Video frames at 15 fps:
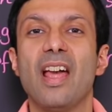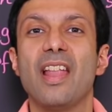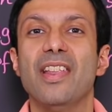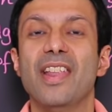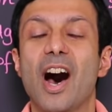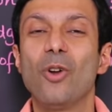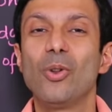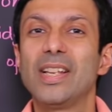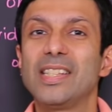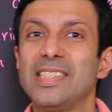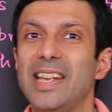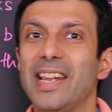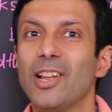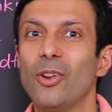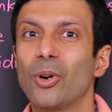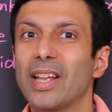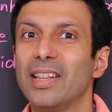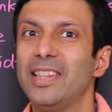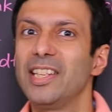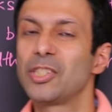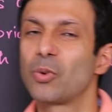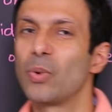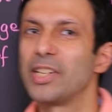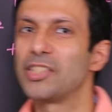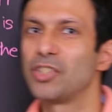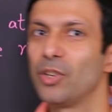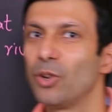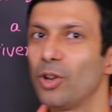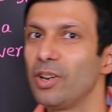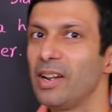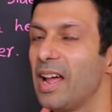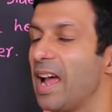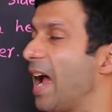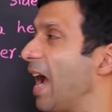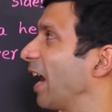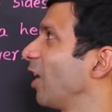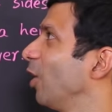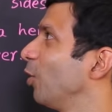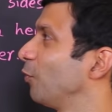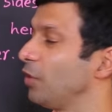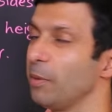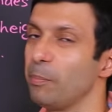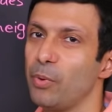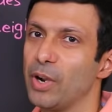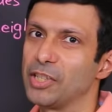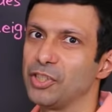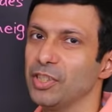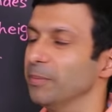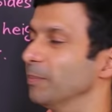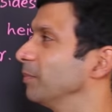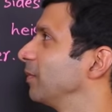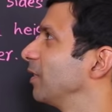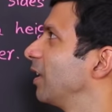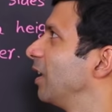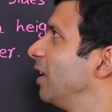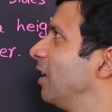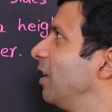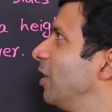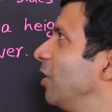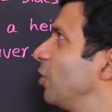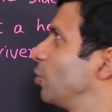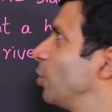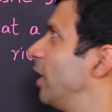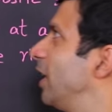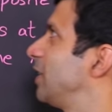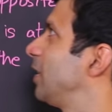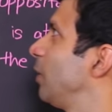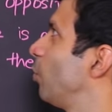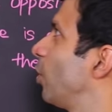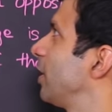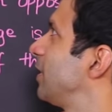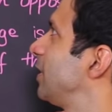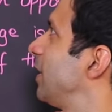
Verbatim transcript: Now let's take a look at this question on angle of depression. So let's see what it